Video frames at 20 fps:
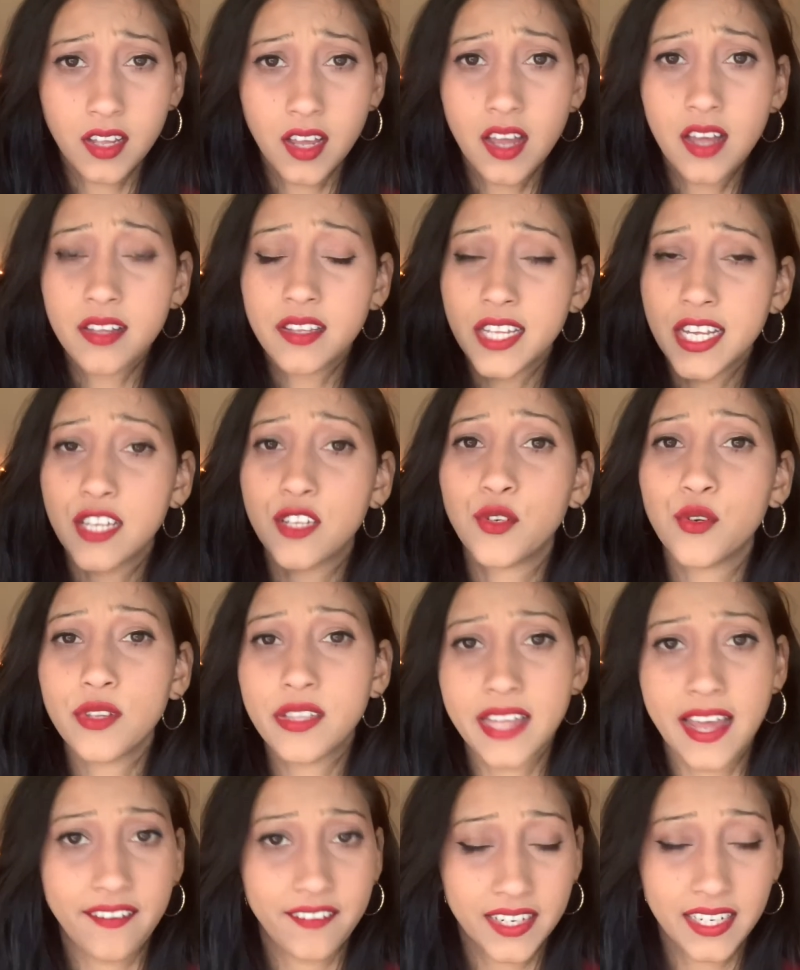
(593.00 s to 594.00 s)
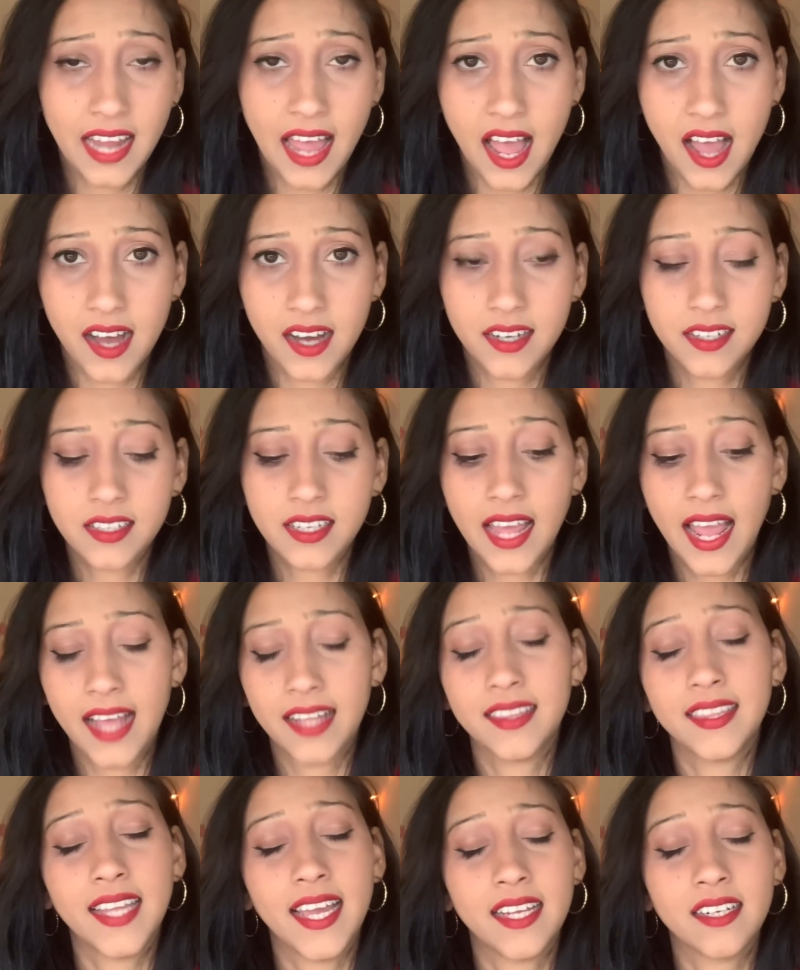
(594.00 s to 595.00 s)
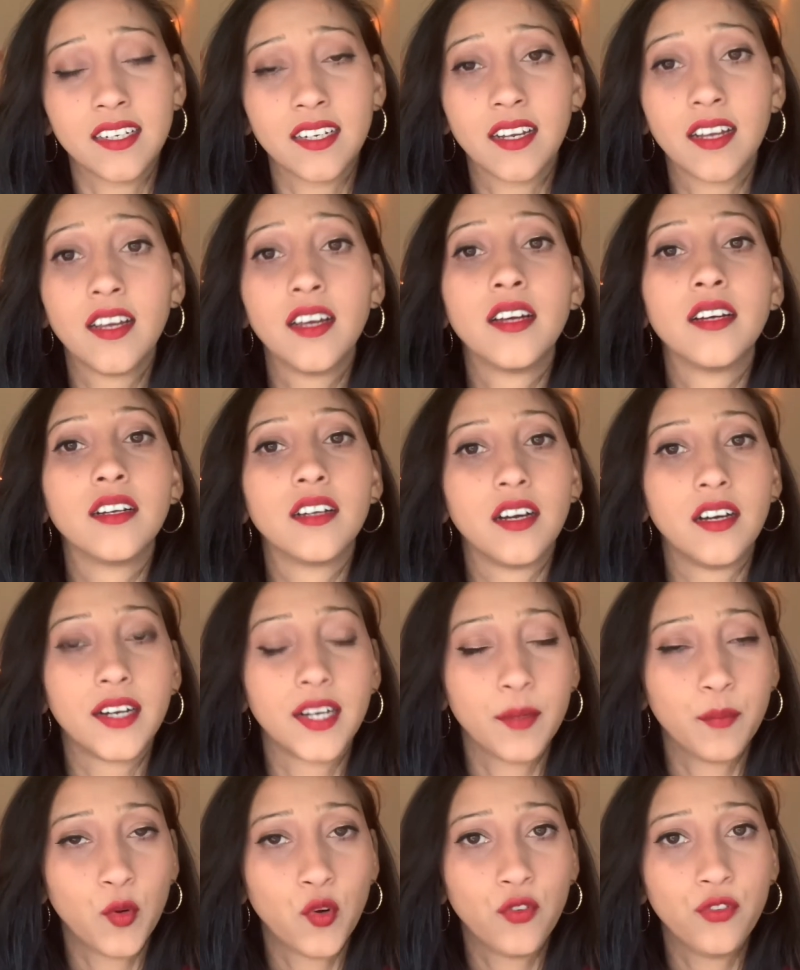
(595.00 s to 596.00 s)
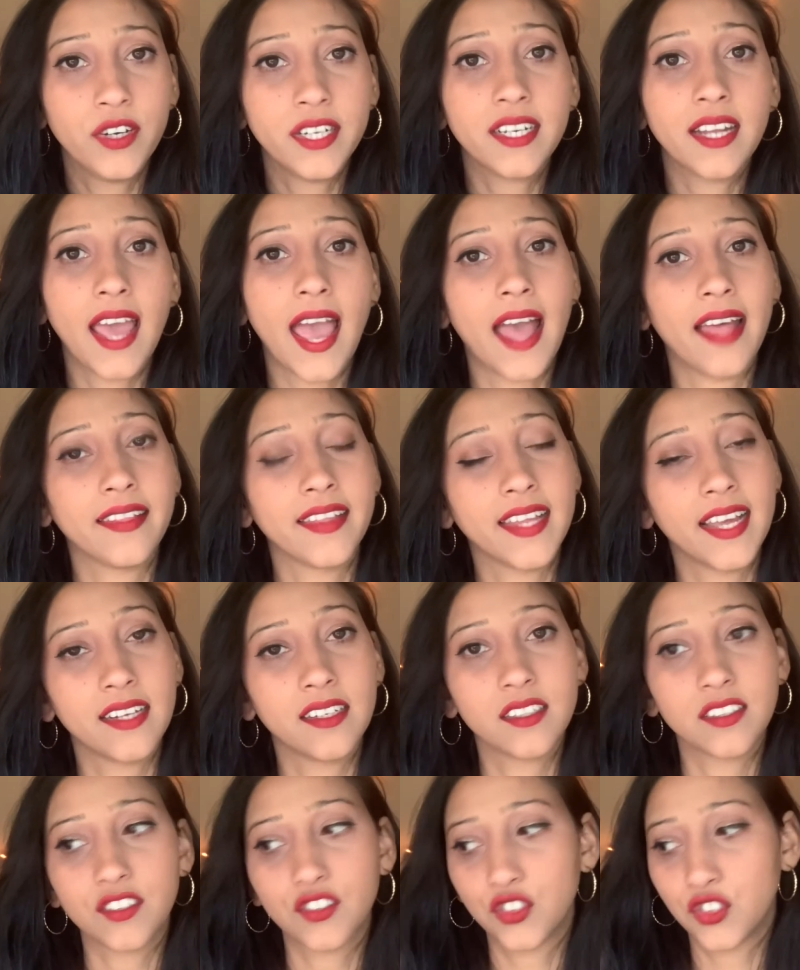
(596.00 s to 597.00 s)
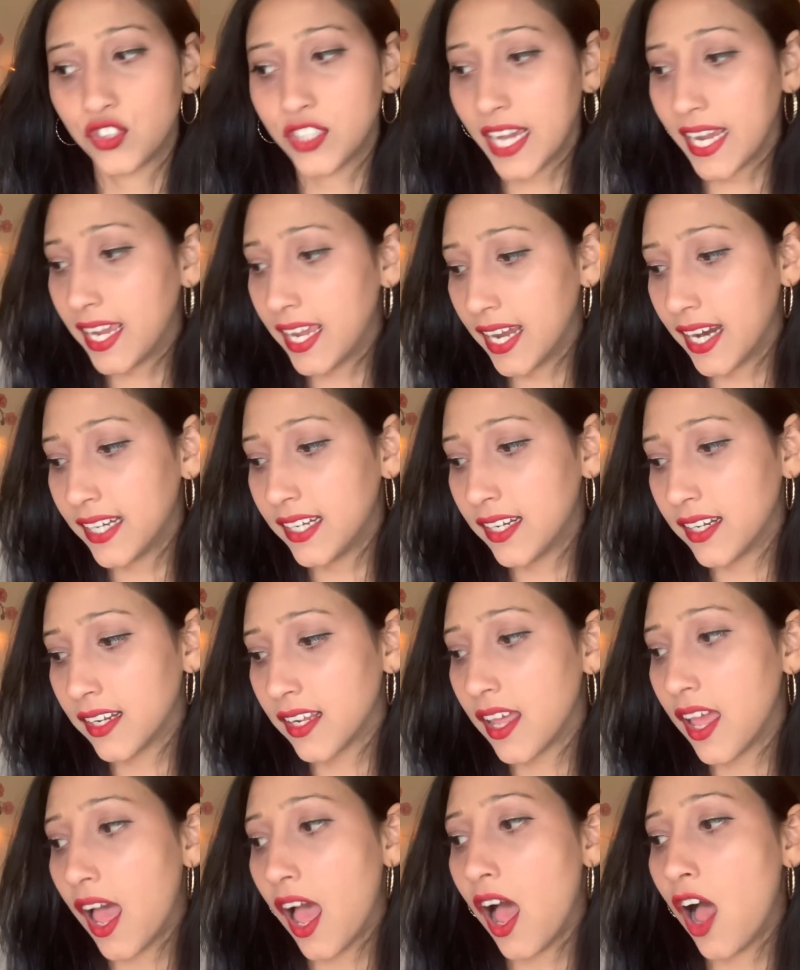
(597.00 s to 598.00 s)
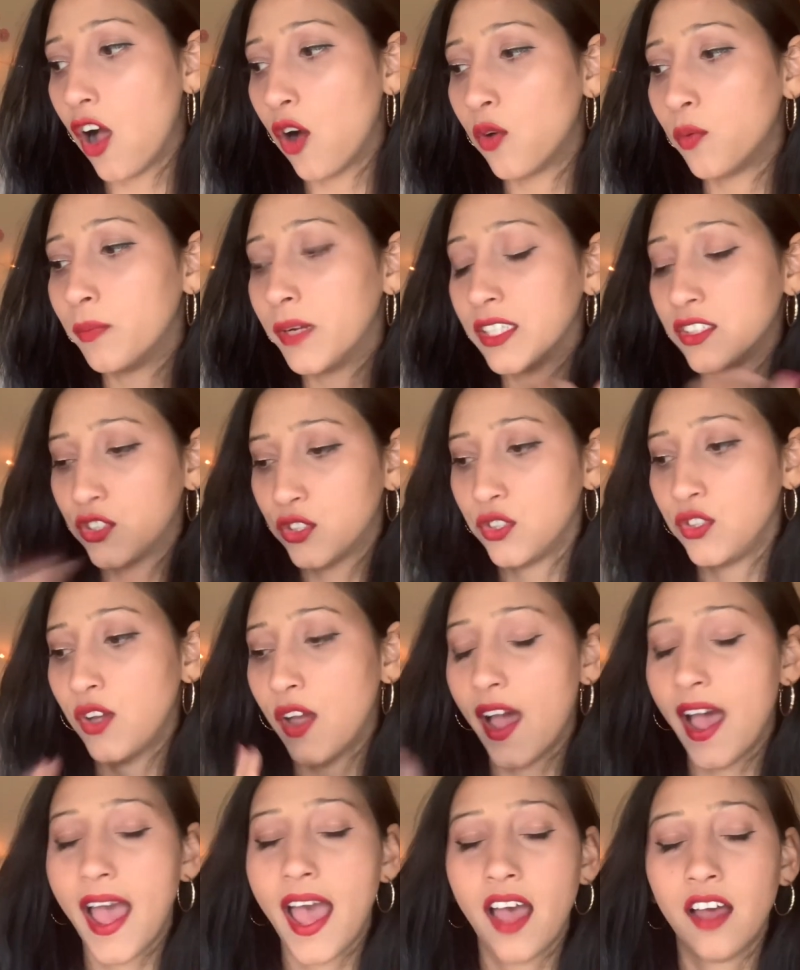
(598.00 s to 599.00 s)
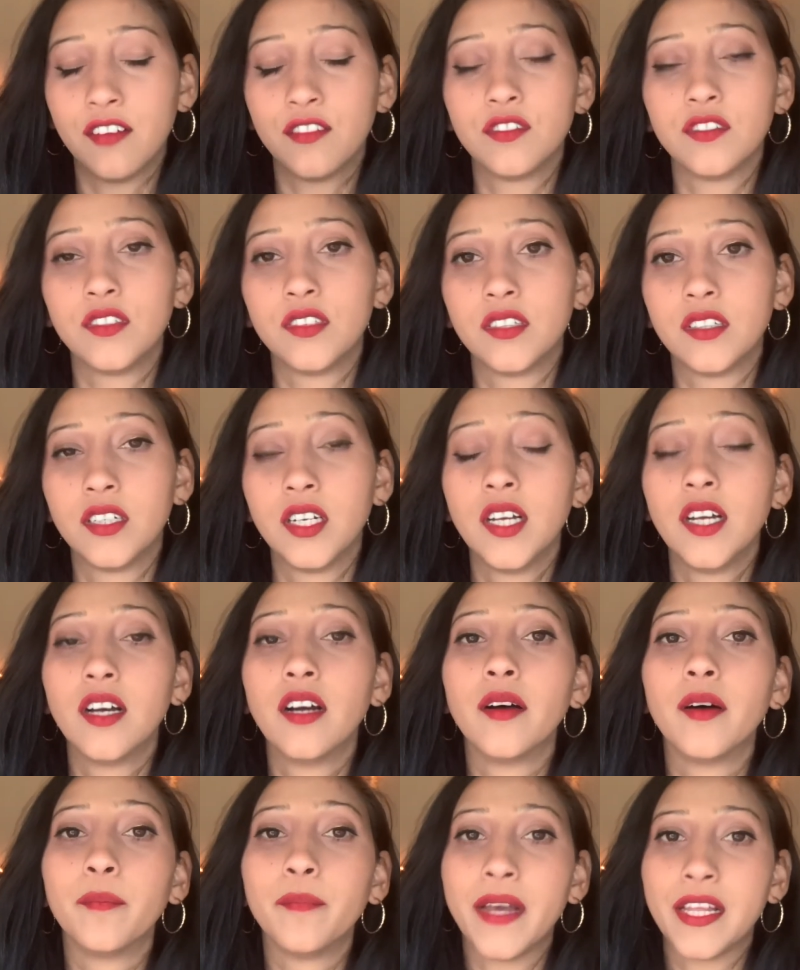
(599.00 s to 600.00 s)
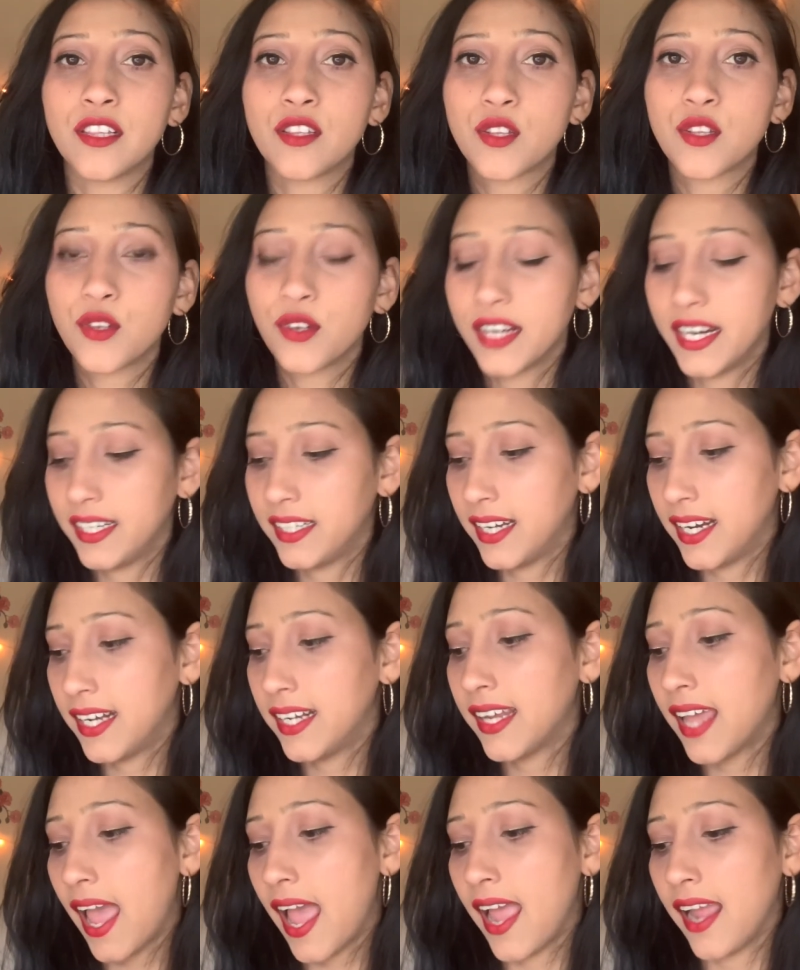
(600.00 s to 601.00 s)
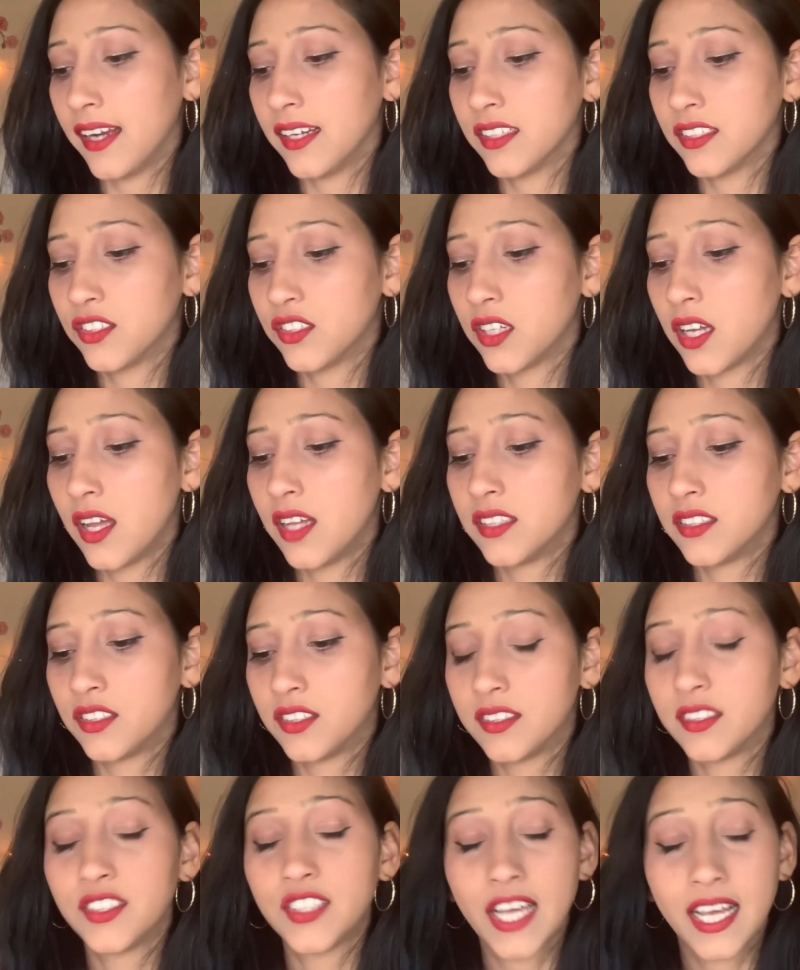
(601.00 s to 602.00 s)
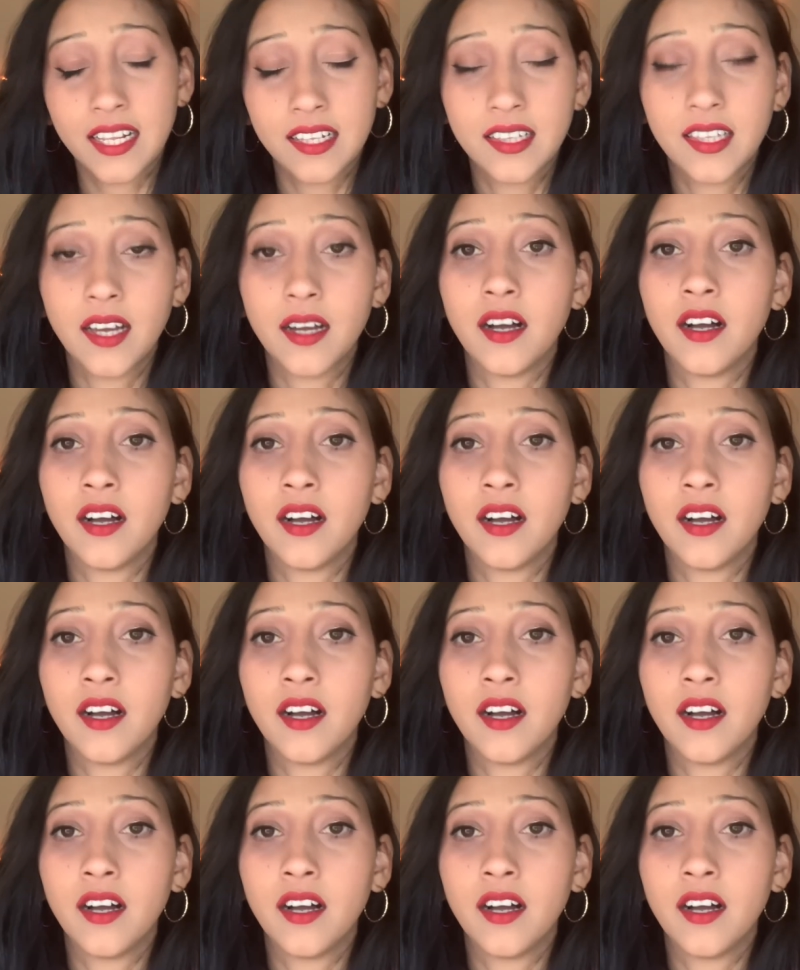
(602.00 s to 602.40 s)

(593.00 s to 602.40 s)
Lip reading: 6 to 7 hours, and then remove it and then check it how much you have mensurated, and check the